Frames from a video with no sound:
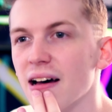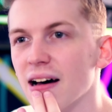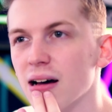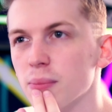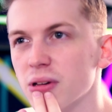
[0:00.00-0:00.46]

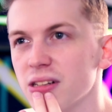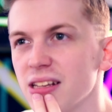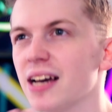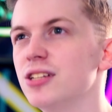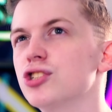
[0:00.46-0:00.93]
And
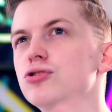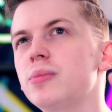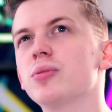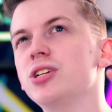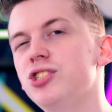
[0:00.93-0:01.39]
just
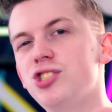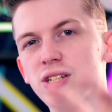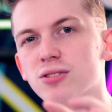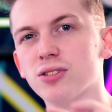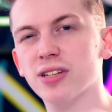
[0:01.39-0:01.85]
remember, in
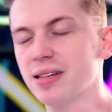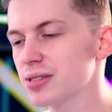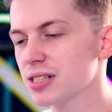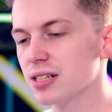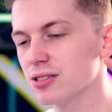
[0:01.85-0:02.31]
general,
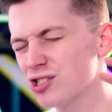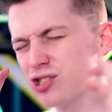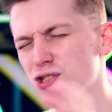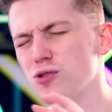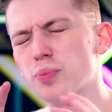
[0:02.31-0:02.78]
Amazon
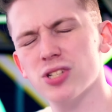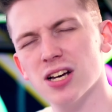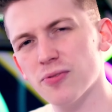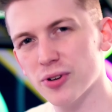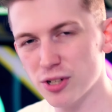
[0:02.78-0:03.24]
super
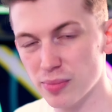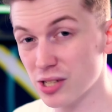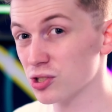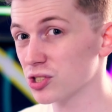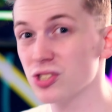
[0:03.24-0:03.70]
tough on your
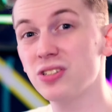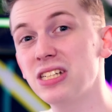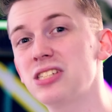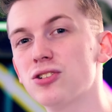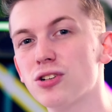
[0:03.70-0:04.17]
metrics, so you
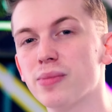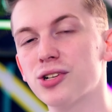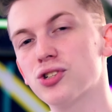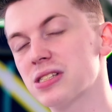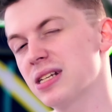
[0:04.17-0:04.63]
need to know your
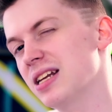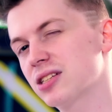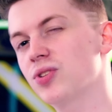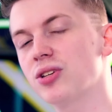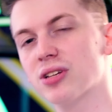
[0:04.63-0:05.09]
metrics. The
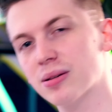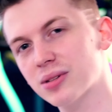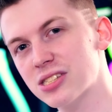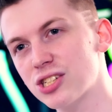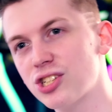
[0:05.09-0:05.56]
next video that
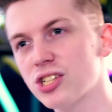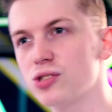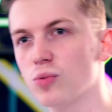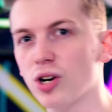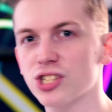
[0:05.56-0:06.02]
I'm going to
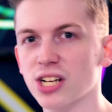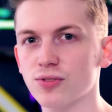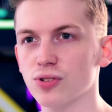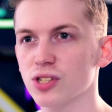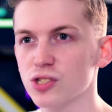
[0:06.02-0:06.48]
suggest you watch
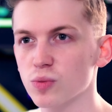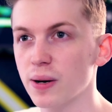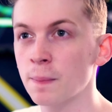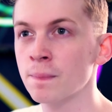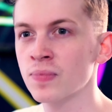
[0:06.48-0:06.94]
after this
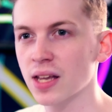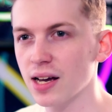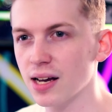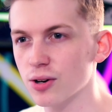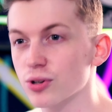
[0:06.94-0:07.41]
one,
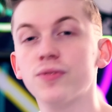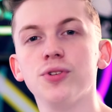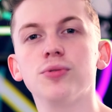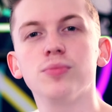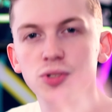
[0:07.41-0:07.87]
or
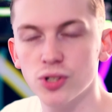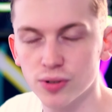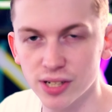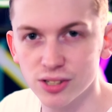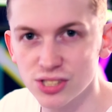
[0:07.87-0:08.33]
if you
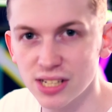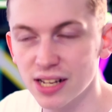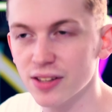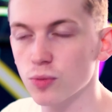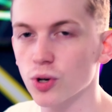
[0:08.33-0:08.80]
don't
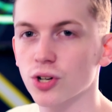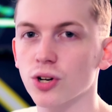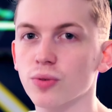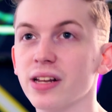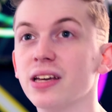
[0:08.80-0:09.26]
understand how they
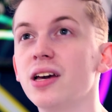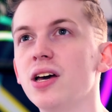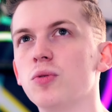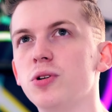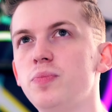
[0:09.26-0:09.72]
work already,
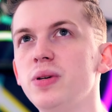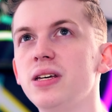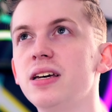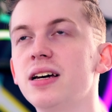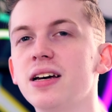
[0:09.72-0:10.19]
would
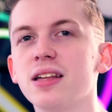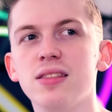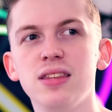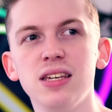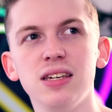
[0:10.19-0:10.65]
be
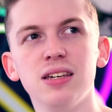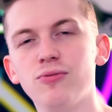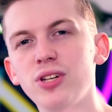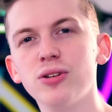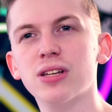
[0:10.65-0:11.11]
the
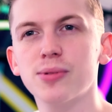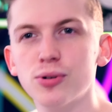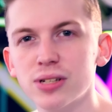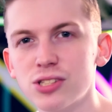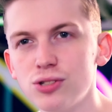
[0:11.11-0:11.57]
video that I'm
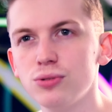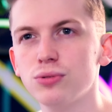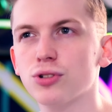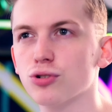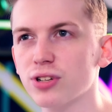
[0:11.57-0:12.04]
going
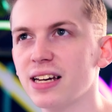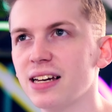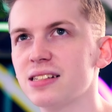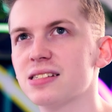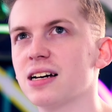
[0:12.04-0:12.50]
to
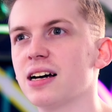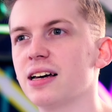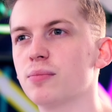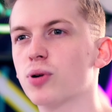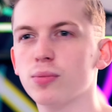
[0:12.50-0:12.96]
create
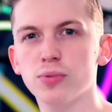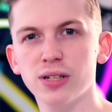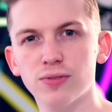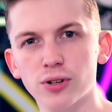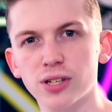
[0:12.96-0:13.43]
and
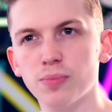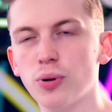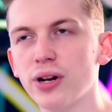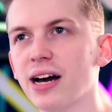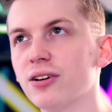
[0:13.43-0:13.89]
probably have already
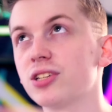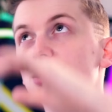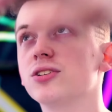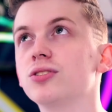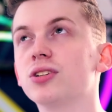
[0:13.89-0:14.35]
put out
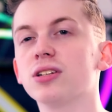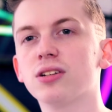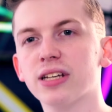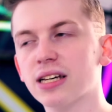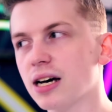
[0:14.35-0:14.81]
here. You can
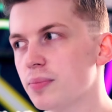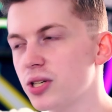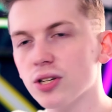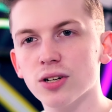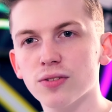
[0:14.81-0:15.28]
click up
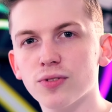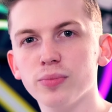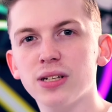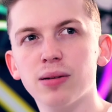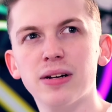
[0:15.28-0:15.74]
here if
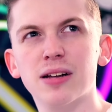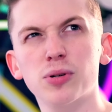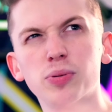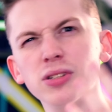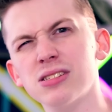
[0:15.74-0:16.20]
it'll be coming out.
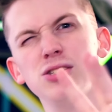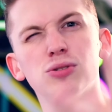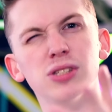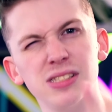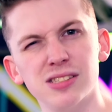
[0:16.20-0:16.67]
Probably going
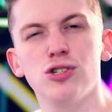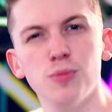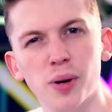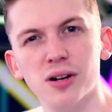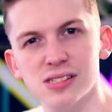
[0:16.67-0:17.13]
to do it as a
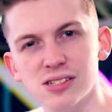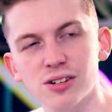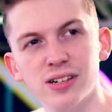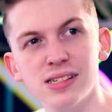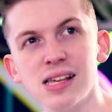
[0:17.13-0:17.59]
2-part
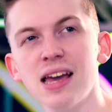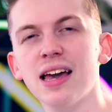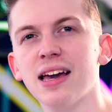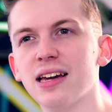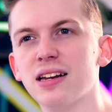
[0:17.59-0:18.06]
series,
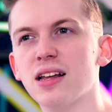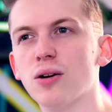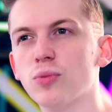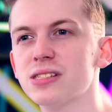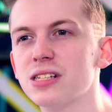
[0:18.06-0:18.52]
and
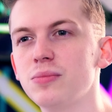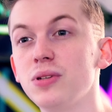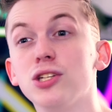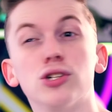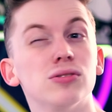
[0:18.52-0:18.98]
one's going to
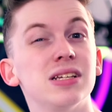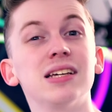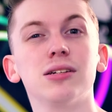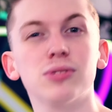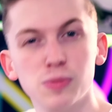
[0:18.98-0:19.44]
be your
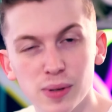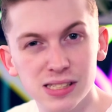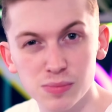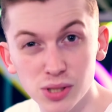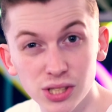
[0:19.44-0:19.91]
daily
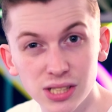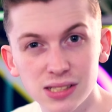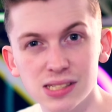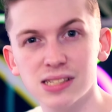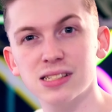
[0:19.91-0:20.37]

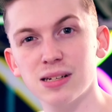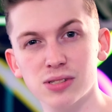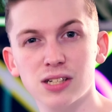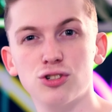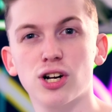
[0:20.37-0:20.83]
responsibilities as an
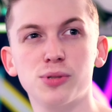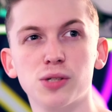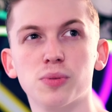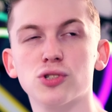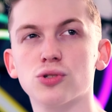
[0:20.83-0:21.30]
Amazon
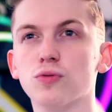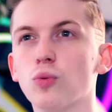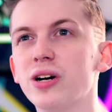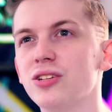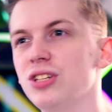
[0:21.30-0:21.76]
dropshipper, sort
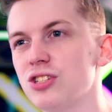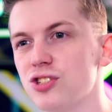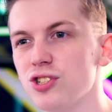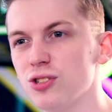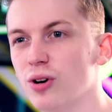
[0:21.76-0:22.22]
of what you need
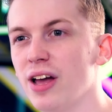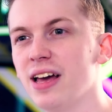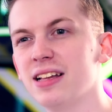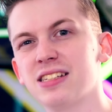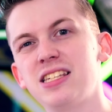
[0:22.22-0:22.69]
to do
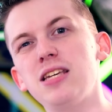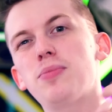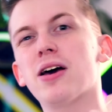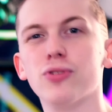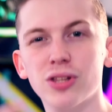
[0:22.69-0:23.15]
to
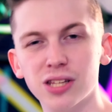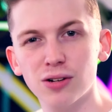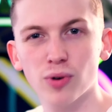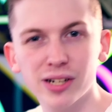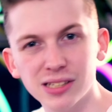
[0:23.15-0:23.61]
keep
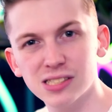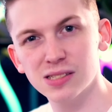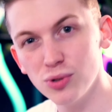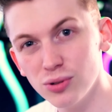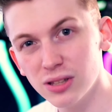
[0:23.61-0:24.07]
everything running
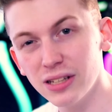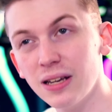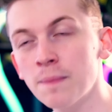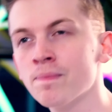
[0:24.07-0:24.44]
smoothly.